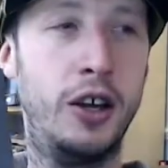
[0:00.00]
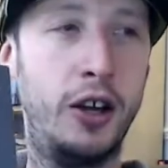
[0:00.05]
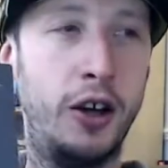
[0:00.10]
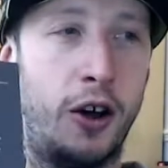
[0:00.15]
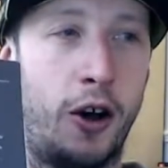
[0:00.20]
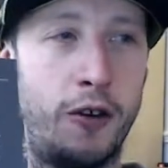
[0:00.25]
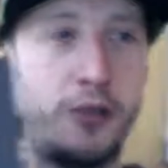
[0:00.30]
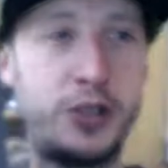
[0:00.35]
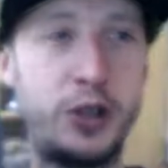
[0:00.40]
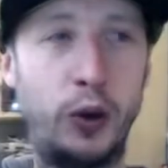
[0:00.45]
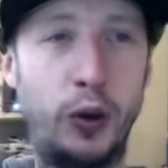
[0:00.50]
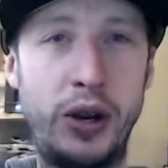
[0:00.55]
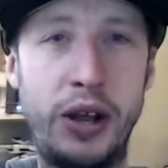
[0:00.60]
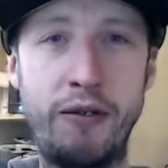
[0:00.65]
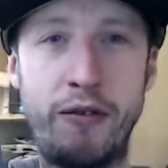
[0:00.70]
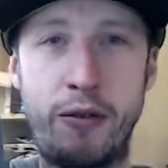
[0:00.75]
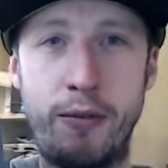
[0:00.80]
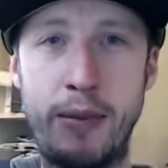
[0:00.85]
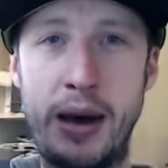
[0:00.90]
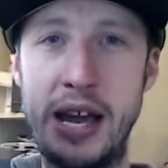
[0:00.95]
Obviously all the
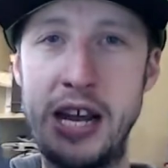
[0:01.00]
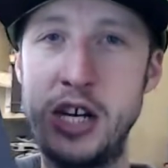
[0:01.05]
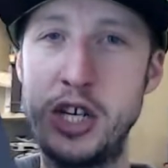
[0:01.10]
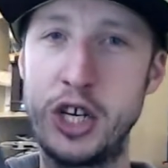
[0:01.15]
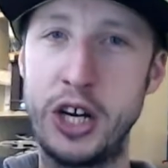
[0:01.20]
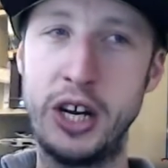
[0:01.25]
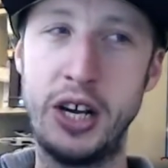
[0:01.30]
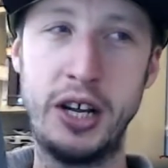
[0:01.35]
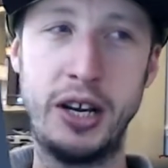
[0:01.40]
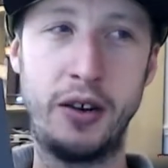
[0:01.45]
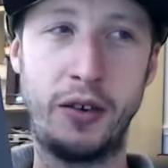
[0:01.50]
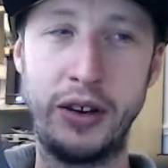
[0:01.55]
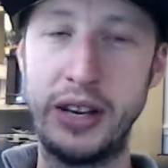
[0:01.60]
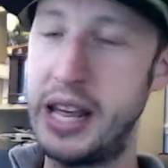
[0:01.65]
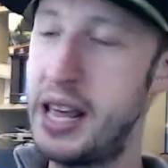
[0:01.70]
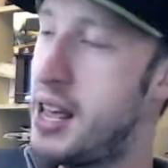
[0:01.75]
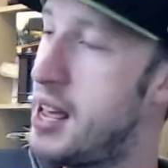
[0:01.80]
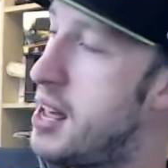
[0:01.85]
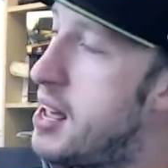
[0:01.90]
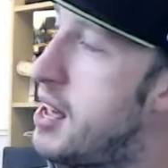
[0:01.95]
information on
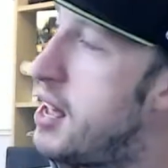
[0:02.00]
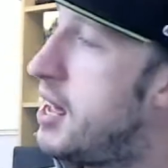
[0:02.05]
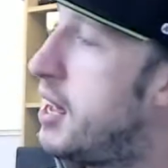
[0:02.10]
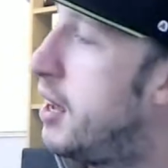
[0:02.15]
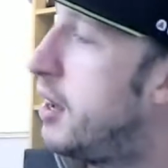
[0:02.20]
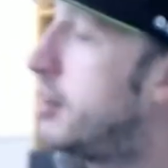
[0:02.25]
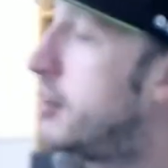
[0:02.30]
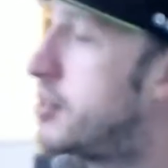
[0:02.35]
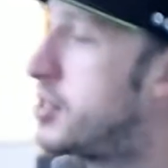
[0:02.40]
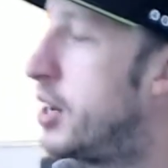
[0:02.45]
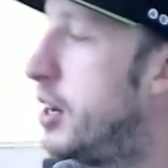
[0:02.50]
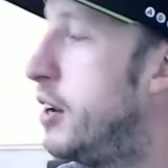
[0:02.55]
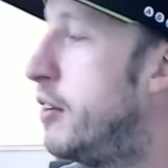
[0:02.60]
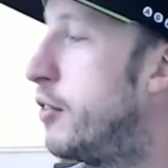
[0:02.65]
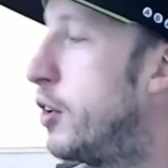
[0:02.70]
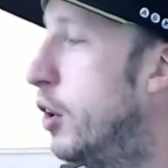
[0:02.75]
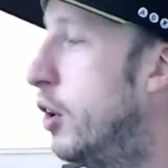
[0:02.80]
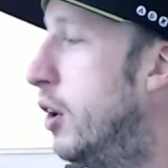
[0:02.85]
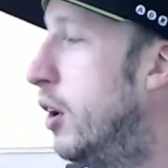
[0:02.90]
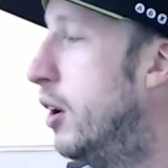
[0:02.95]
here. So you've
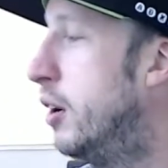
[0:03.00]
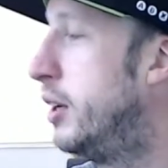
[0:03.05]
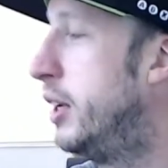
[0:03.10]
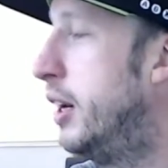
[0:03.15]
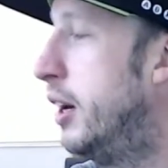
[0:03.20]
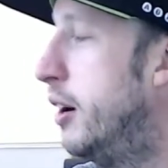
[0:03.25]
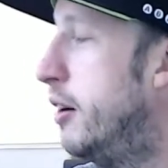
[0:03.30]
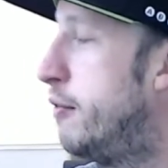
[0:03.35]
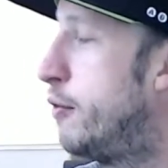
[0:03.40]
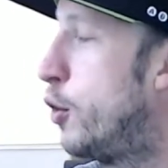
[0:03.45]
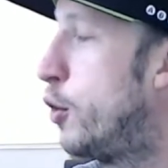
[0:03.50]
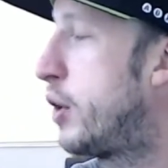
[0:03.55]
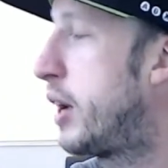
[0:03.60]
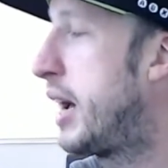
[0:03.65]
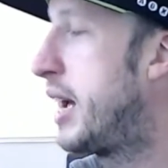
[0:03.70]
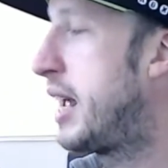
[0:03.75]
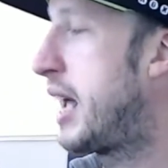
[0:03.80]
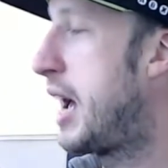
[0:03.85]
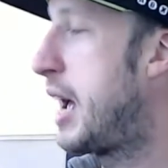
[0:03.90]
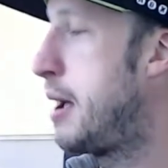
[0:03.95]
got, you know,
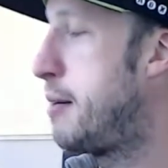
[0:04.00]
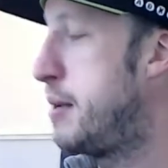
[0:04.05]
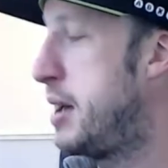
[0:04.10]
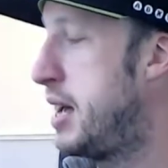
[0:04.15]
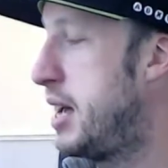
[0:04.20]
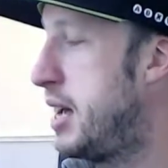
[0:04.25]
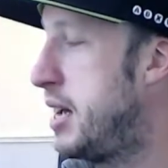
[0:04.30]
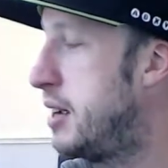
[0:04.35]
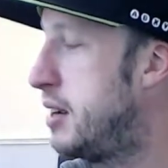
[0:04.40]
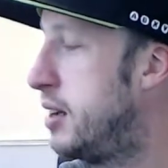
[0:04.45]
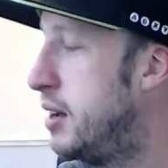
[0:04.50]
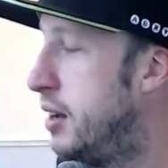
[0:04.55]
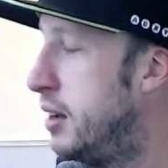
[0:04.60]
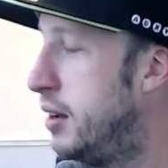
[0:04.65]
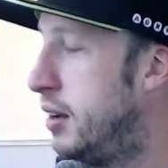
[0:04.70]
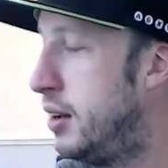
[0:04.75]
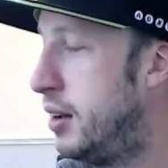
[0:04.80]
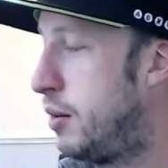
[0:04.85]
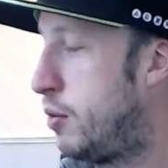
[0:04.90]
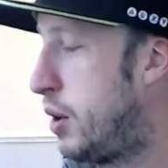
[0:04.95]
4K gaming,
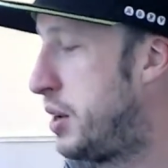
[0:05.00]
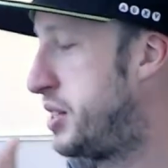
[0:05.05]
one